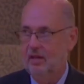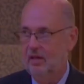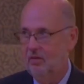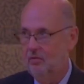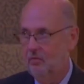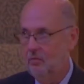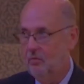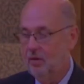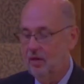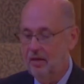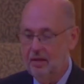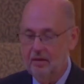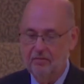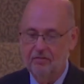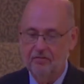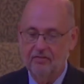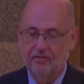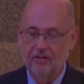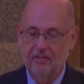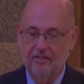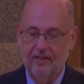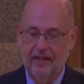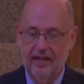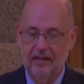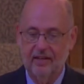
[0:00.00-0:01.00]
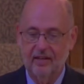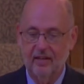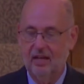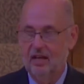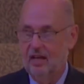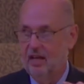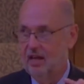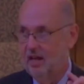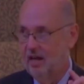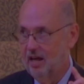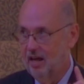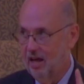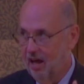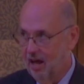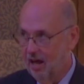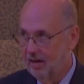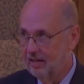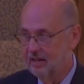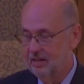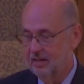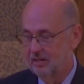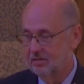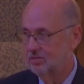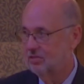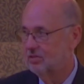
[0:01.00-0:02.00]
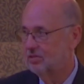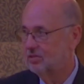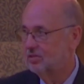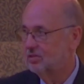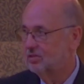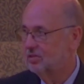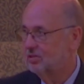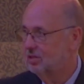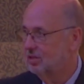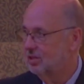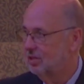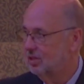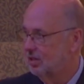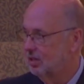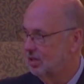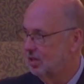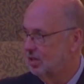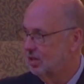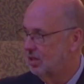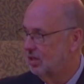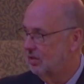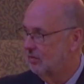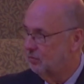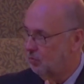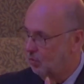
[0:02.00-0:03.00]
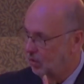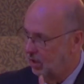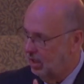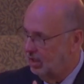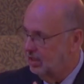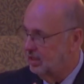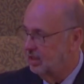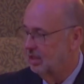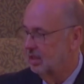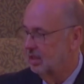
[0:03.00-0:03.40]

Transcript: We live for that audience of one.